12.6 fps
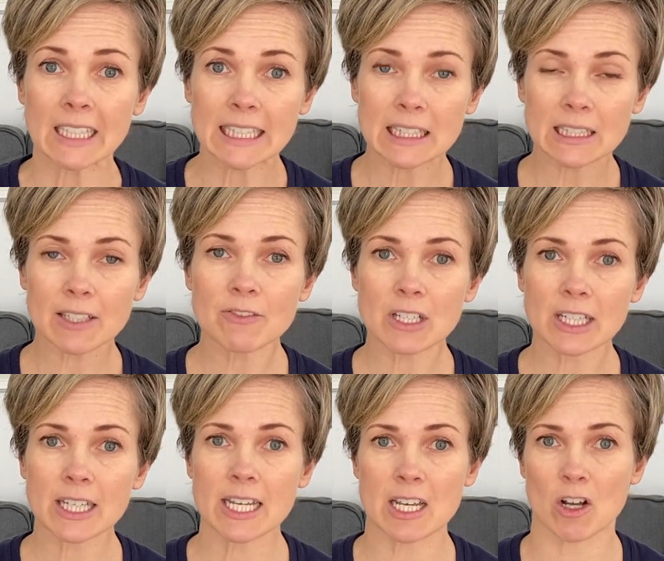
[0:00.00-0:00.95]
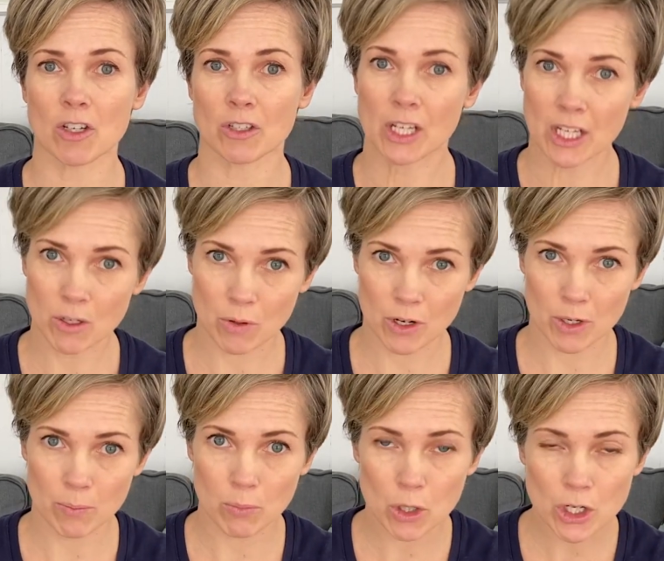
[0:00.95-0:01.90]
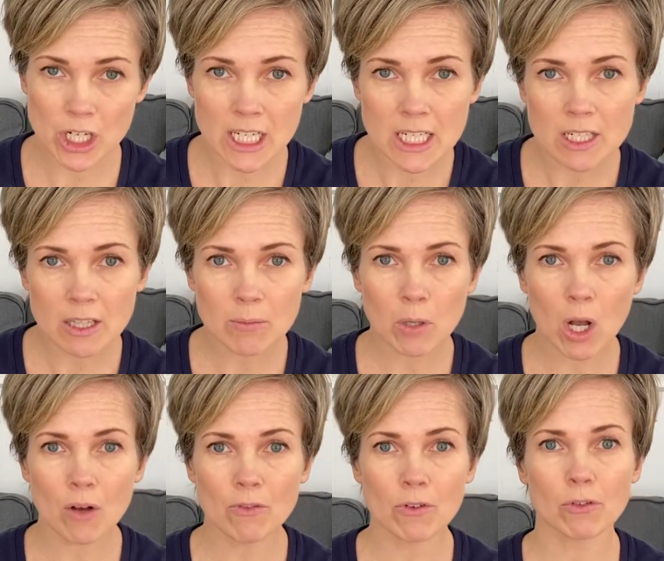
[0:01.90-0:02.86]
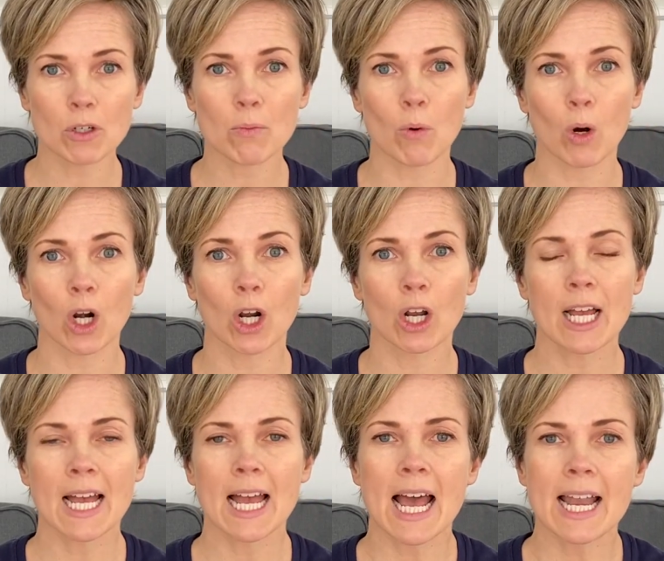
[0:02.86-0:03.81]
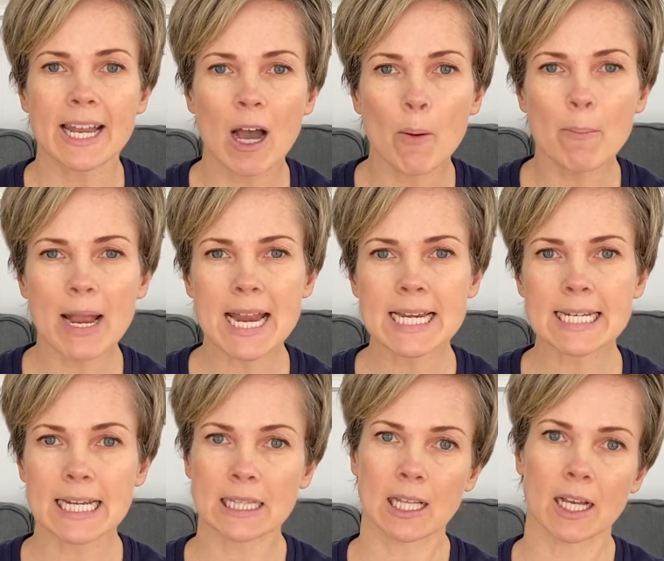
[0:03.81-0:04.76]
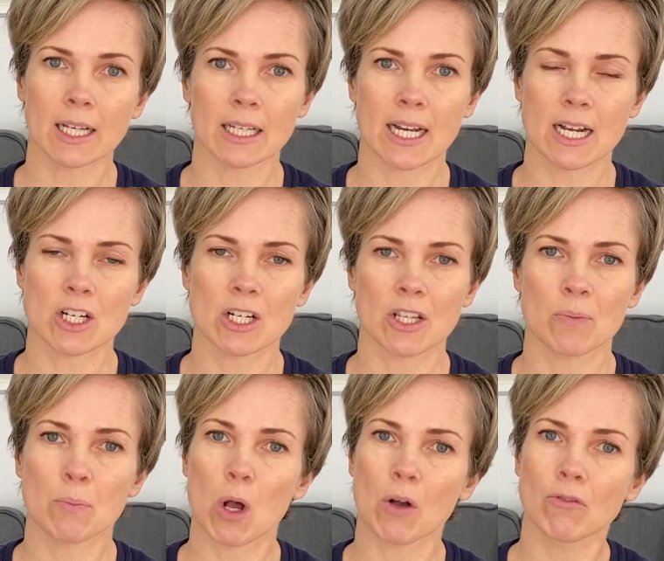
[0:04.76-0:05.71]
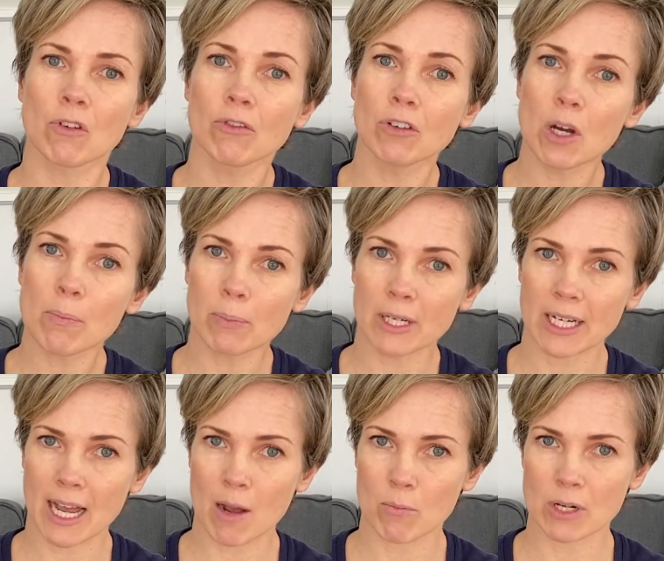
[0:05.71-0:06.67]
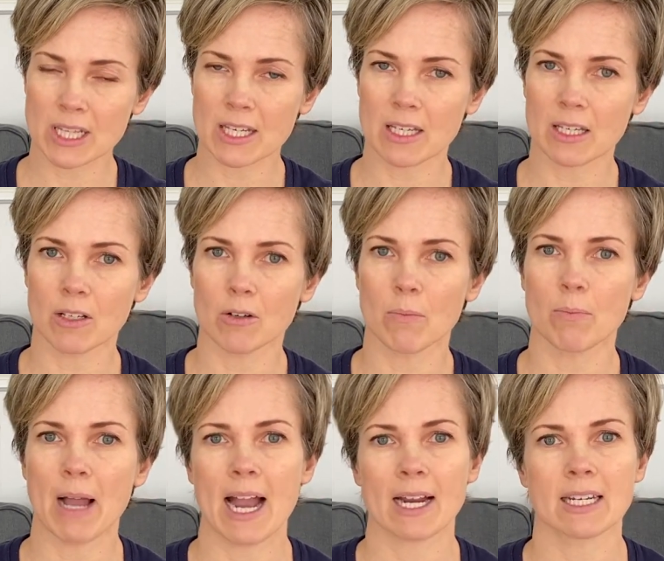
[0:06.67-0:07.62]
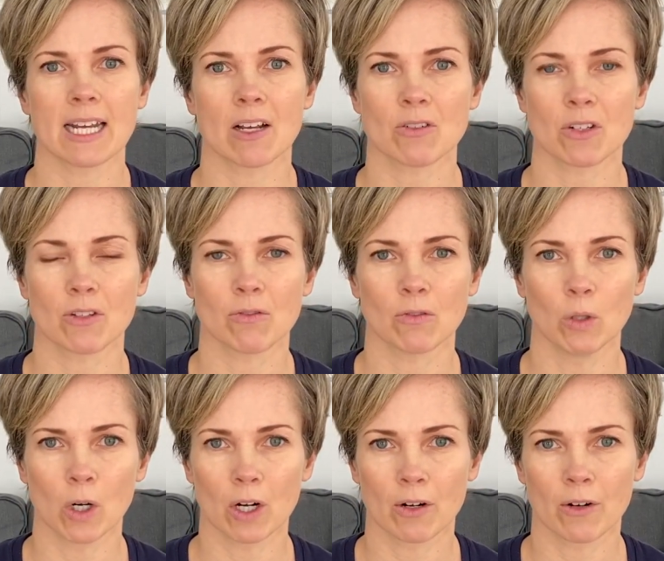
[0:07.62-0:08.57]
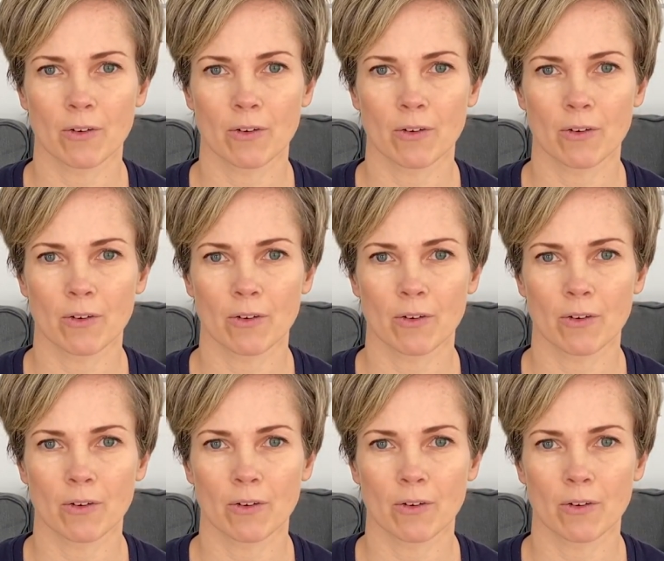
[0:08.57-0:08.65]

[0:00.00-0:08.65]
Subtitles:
Lifting the heel in order to push into the ball of the foot more. Now maintain that connection at the ball of the foot, but now bring the heel back down to the floor.